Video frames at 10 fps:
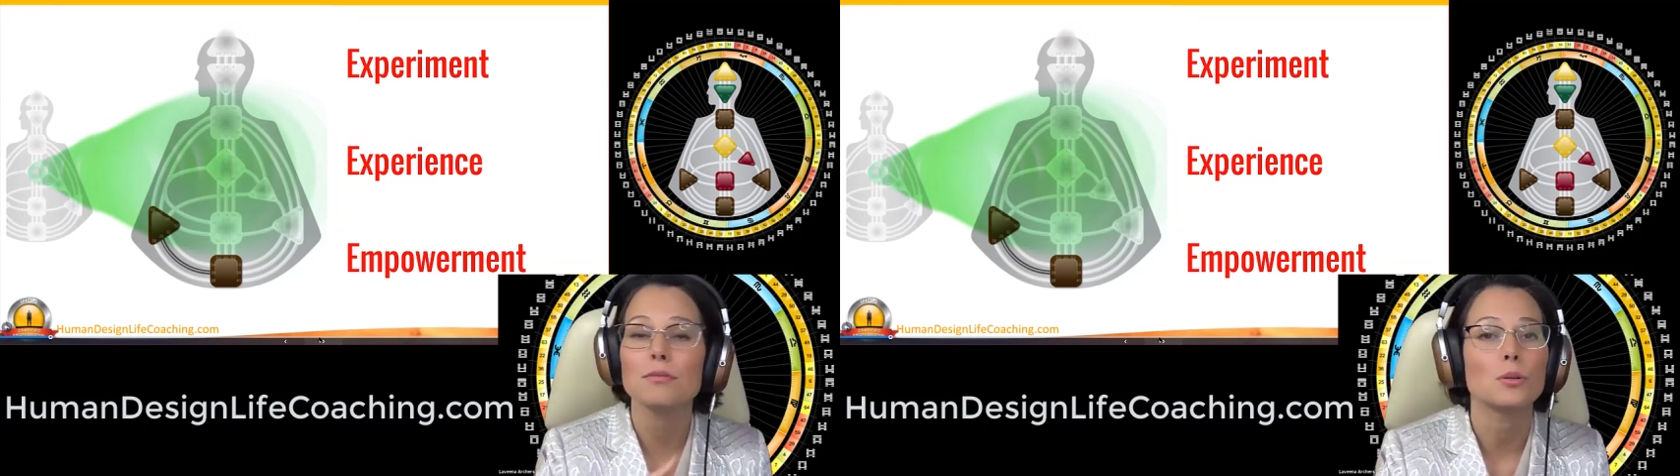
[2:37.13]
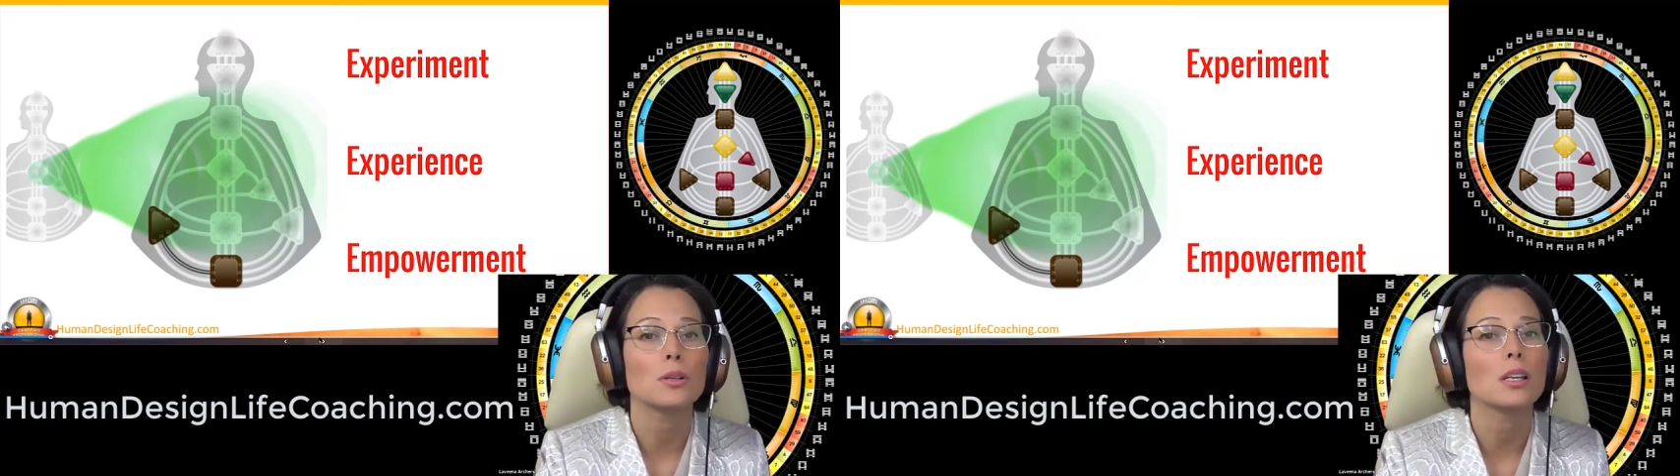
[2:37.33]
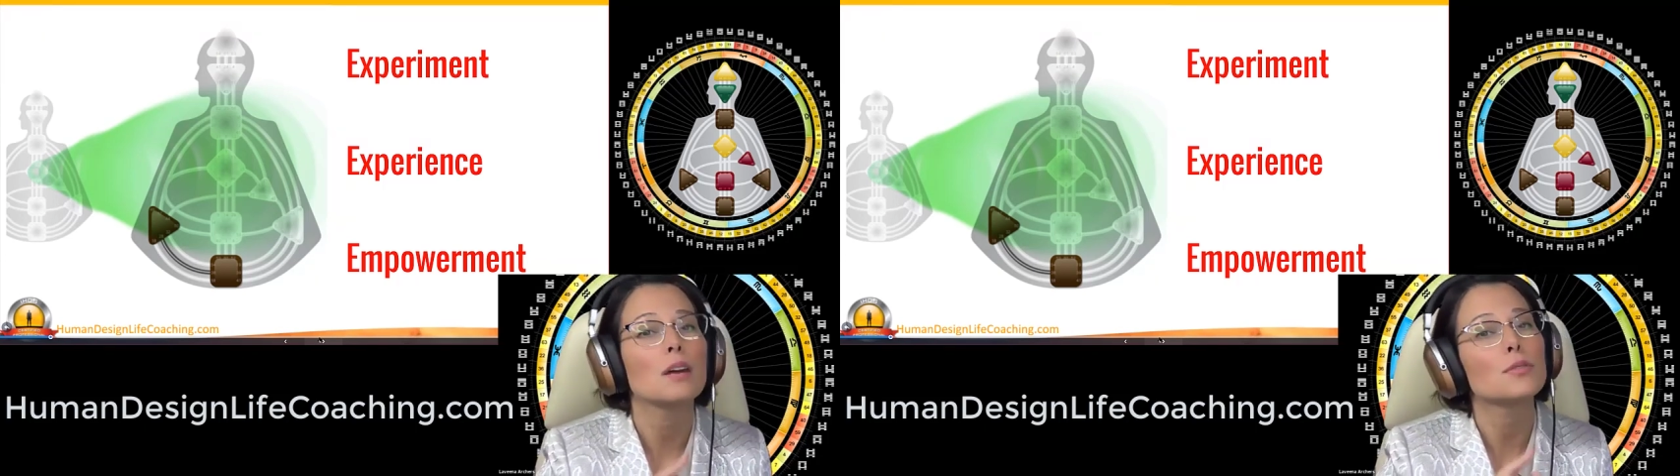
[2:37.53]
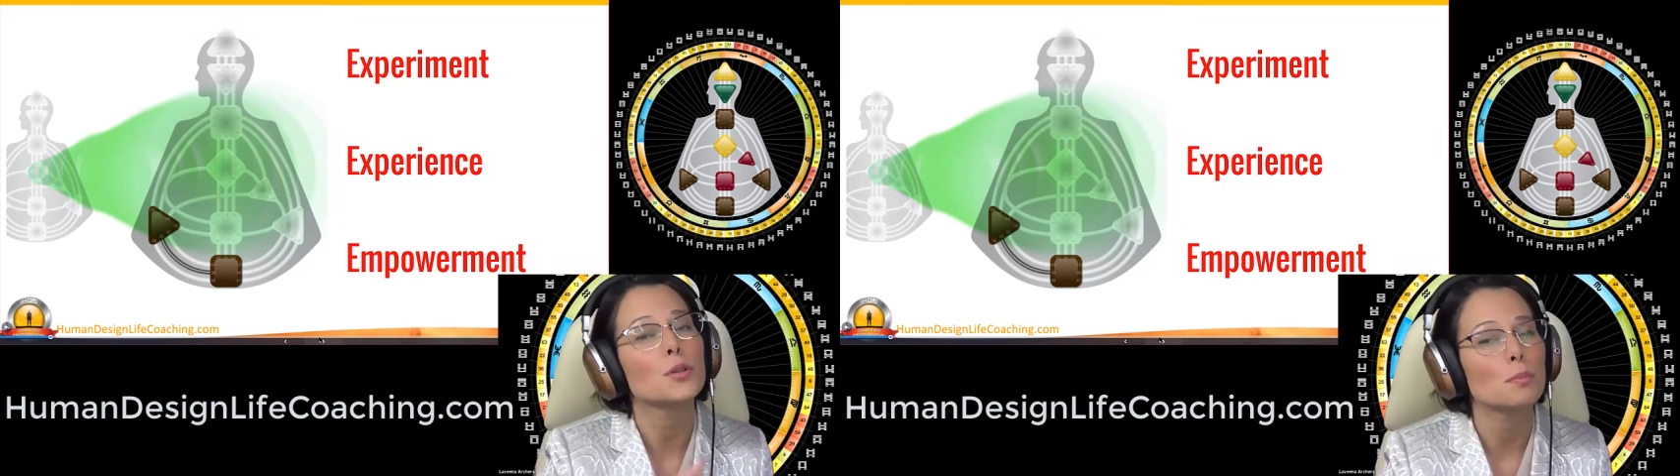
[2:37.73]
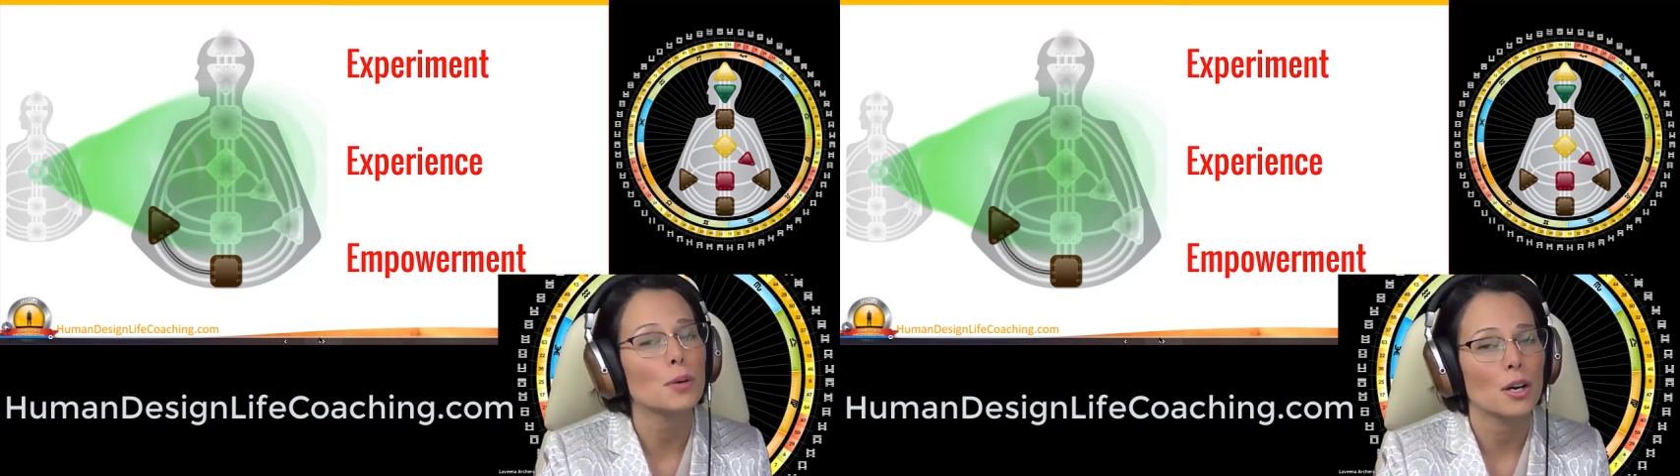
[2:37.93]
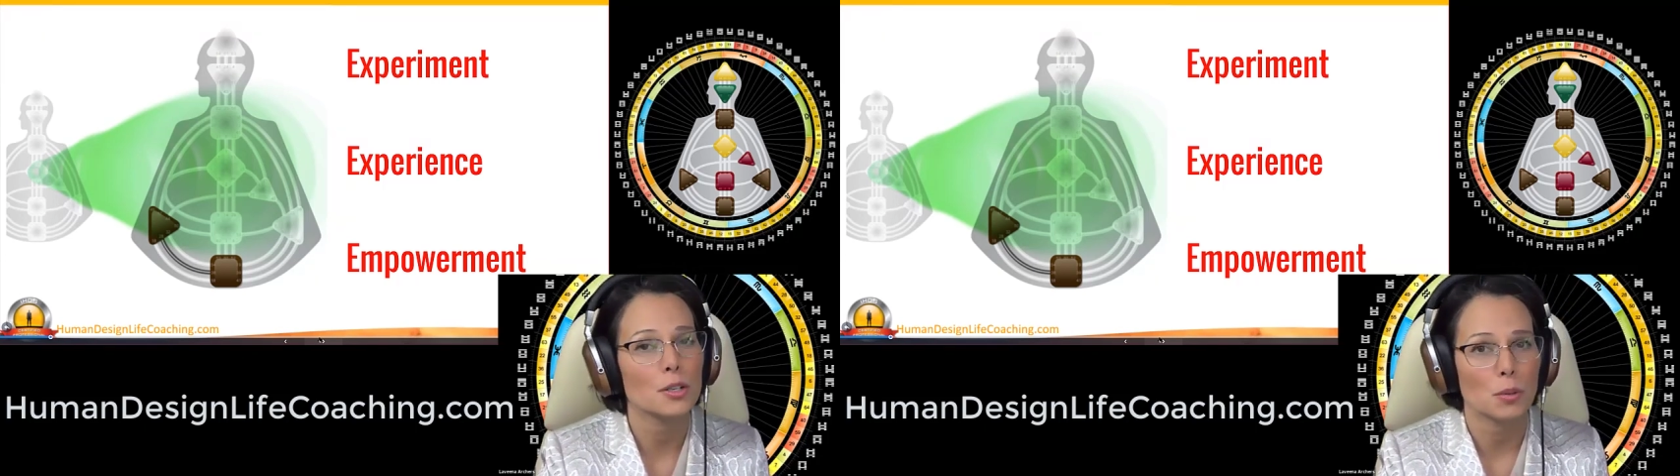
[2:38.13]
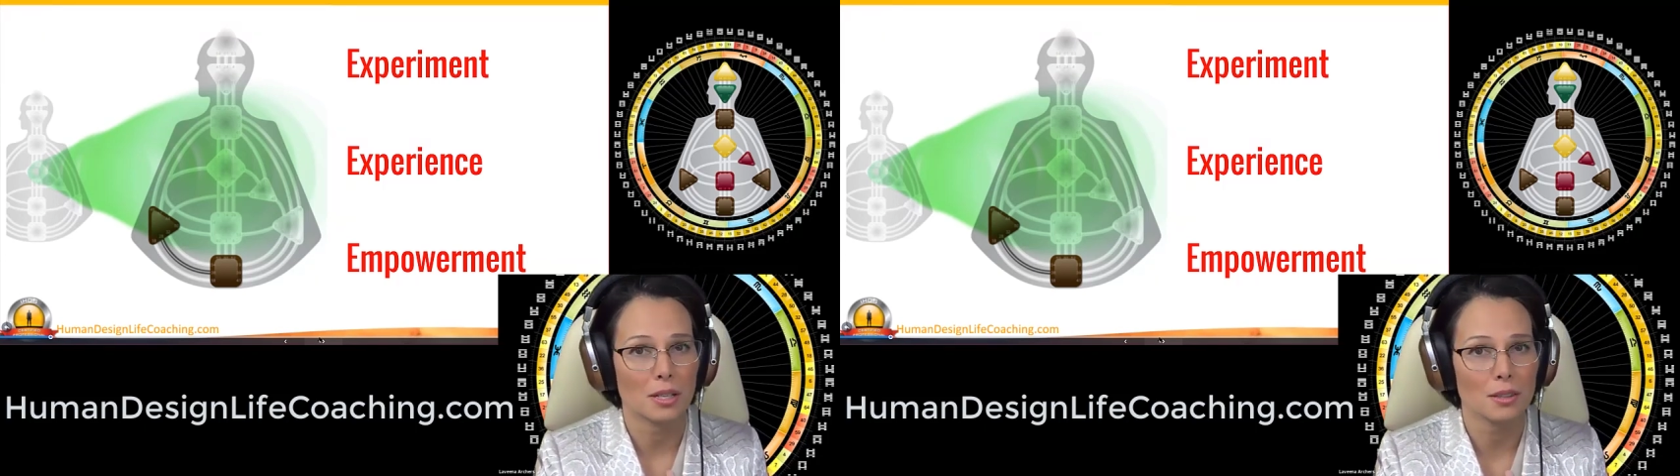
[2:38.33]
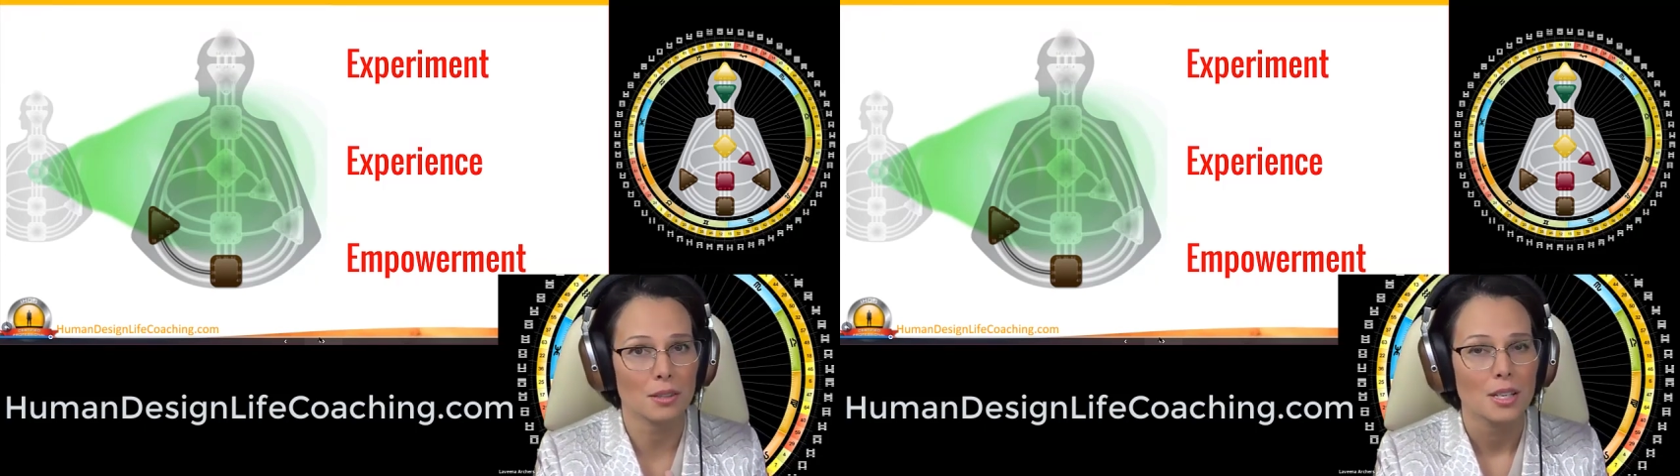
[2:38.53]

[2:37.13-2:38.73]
who to love, who to bond with,